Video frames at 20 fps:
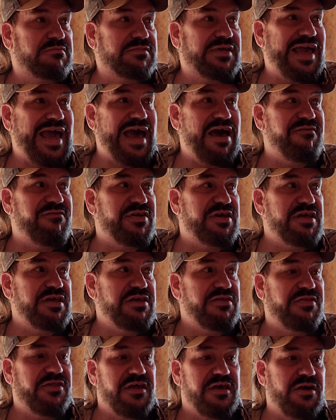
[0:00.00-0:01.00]

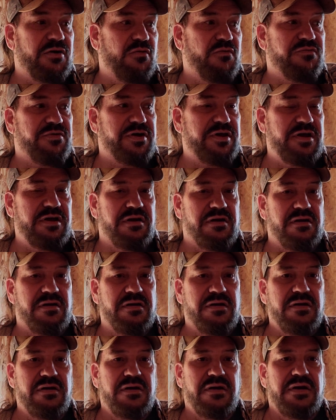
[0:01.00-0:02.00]
cavity thing over here,
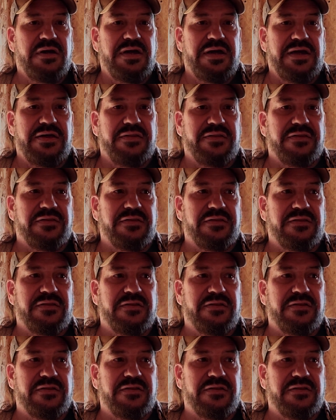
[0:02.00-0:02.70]
and